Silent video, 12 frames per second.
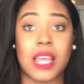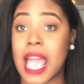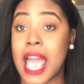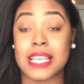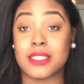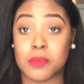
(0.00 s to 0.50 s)

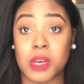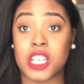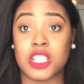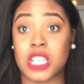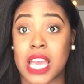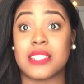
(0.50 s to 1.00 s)
as
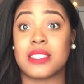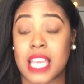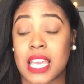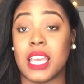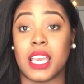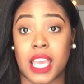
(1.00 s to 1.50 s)
much as
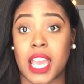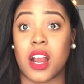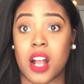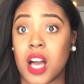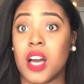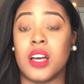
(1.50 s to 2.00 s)
taking care
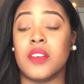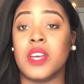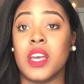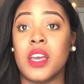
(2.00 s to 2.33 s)
of